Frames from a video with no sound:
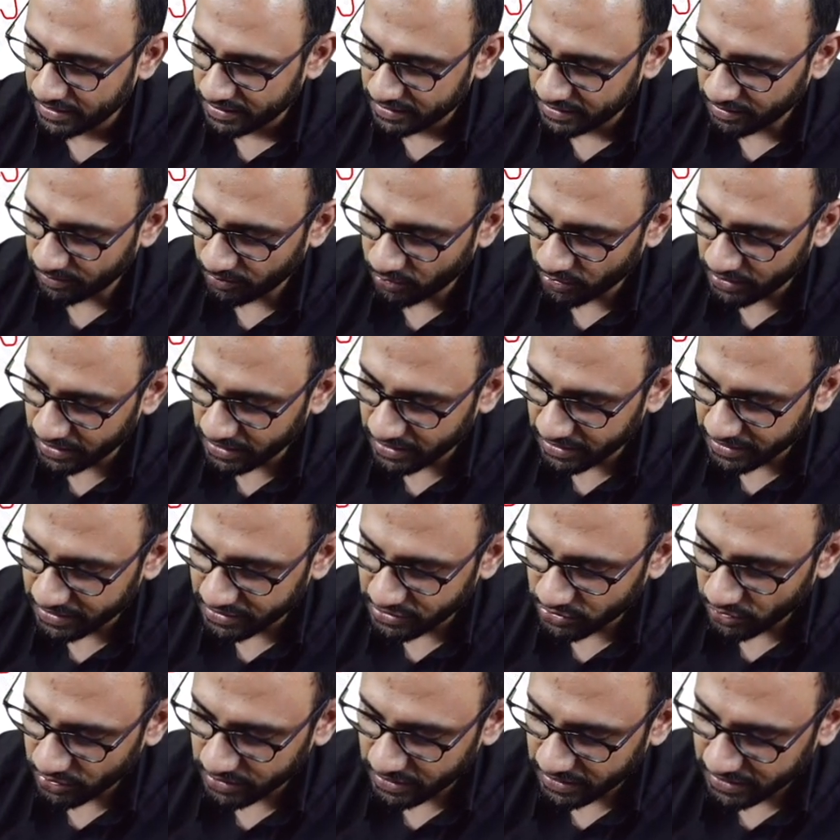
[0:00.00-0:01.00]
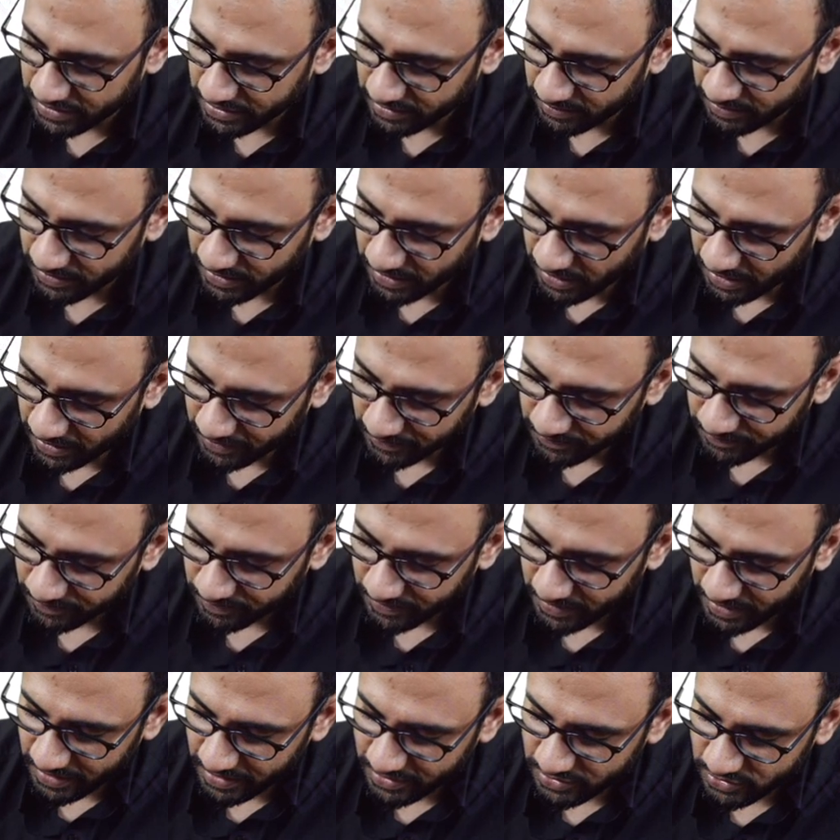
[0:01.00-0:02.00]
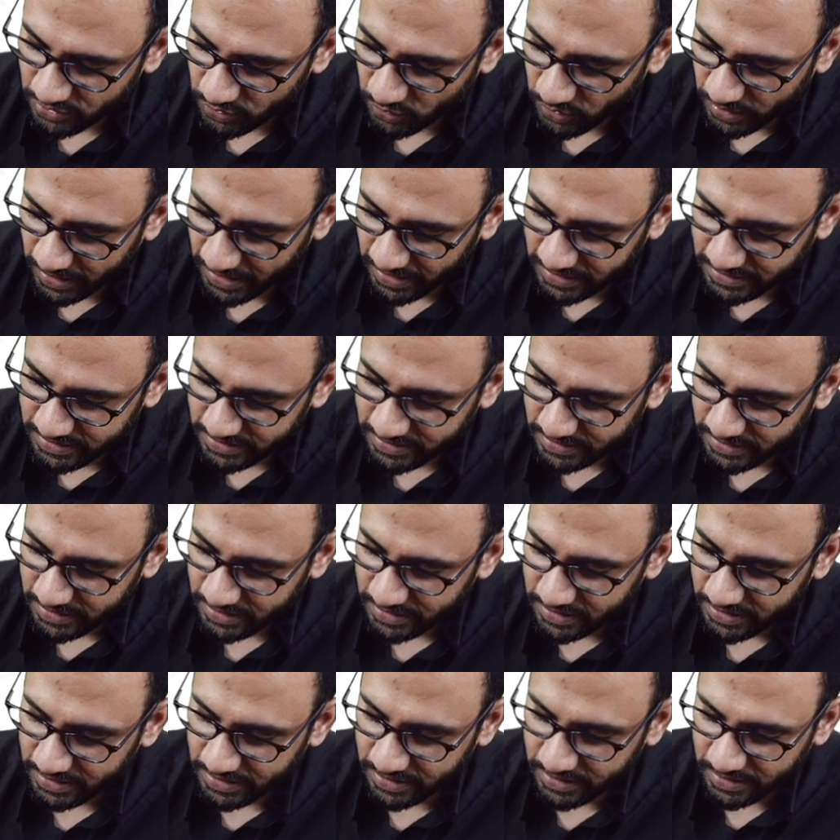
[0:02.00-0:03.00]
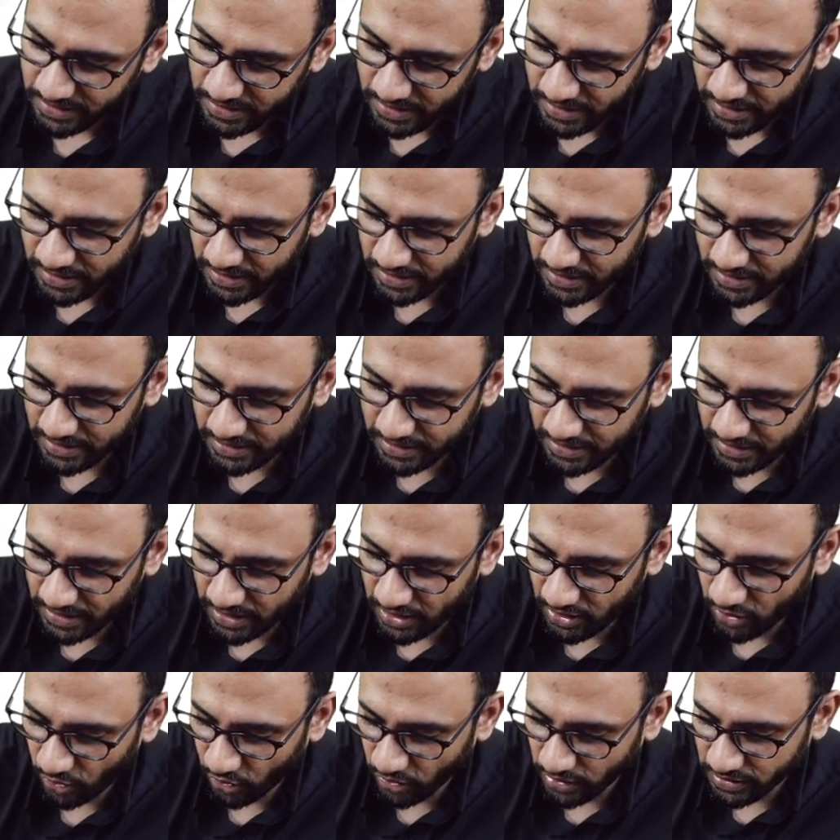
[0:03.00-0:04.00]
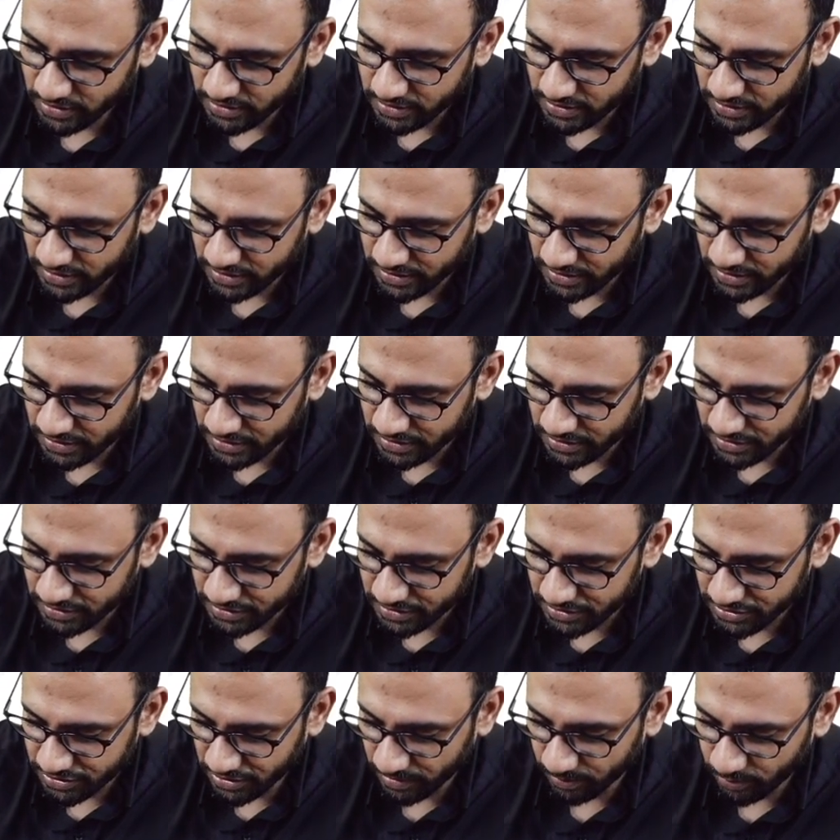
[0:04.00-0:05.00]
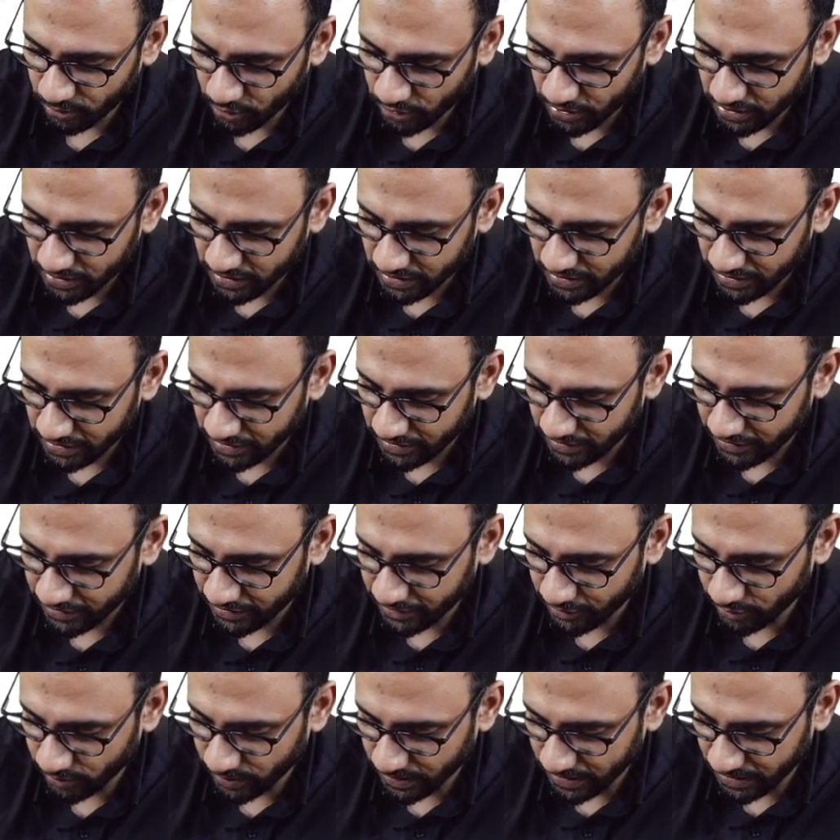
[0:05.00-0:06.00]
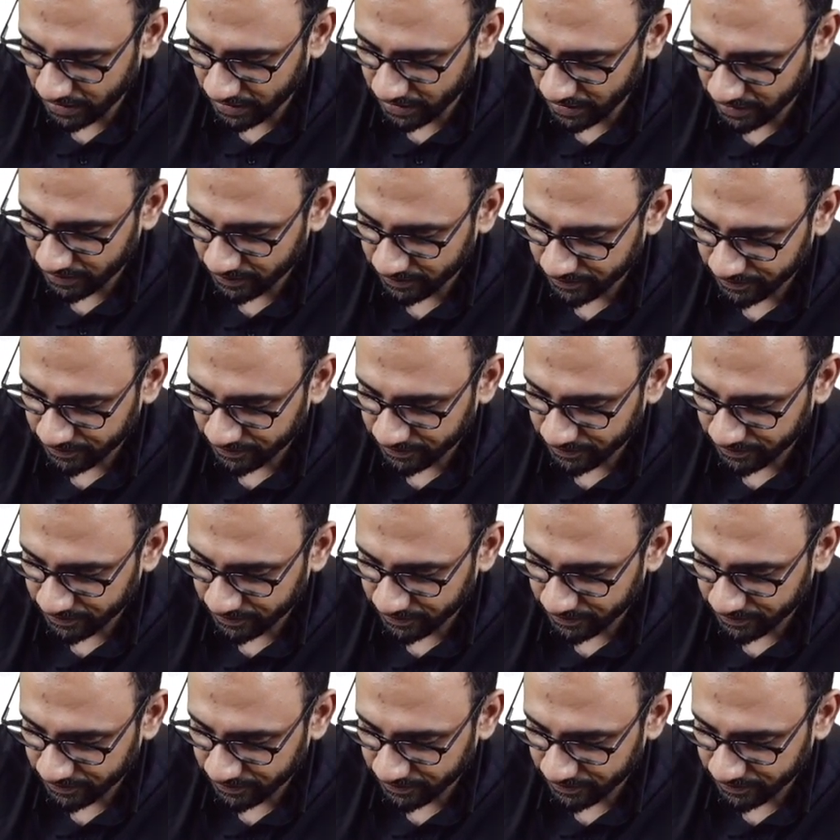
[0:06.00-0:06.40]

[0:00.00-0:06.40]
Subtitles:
The bony ridge on the tibia is known as Tillot's caput tubercle.